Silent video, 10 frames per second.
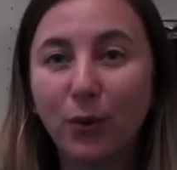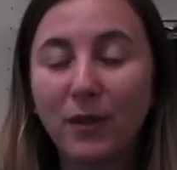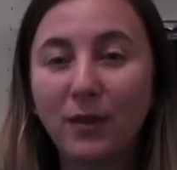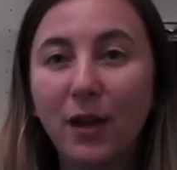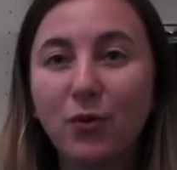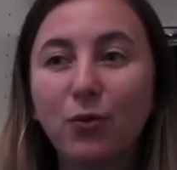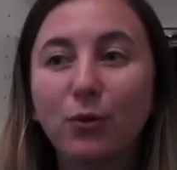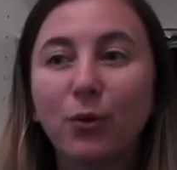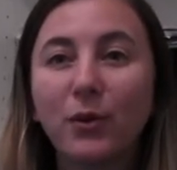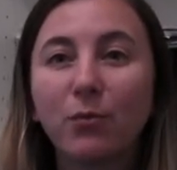
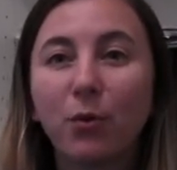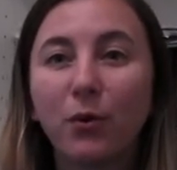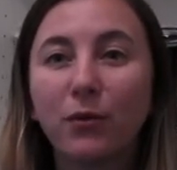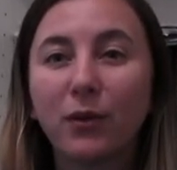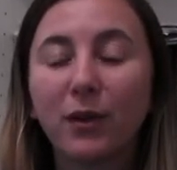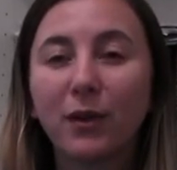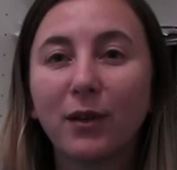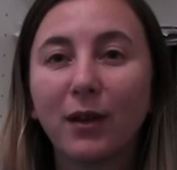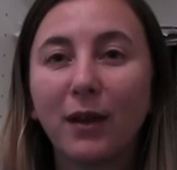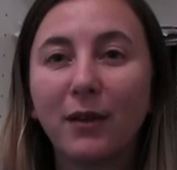International law is worth,
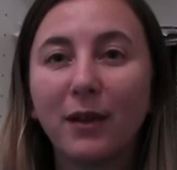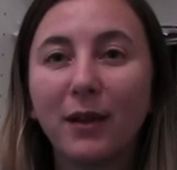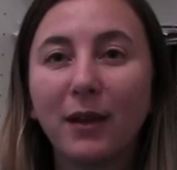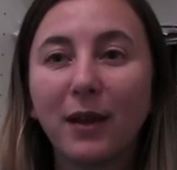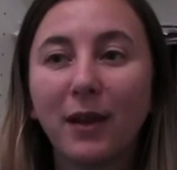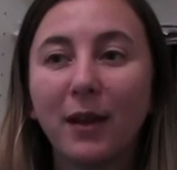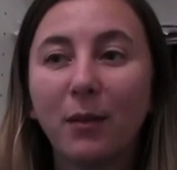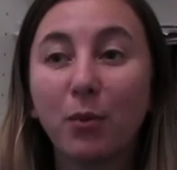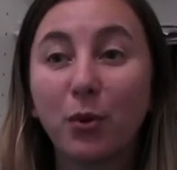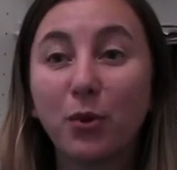I think,
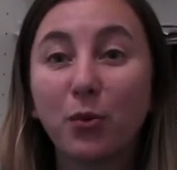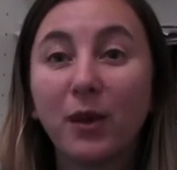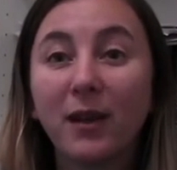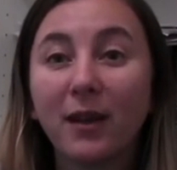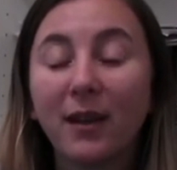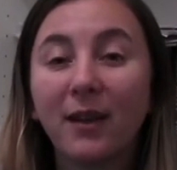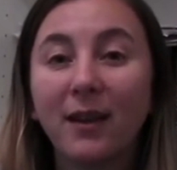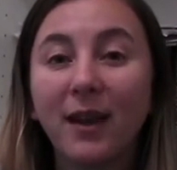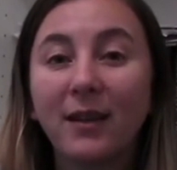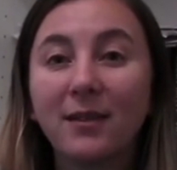pursuing,
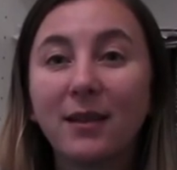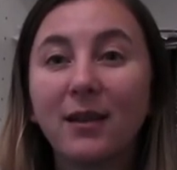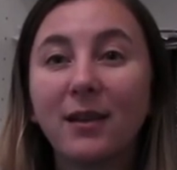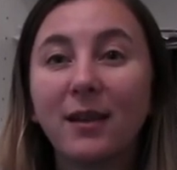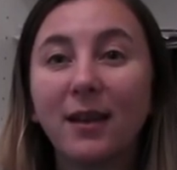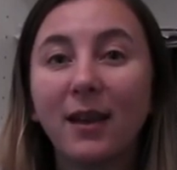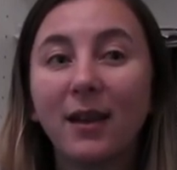and it's getting,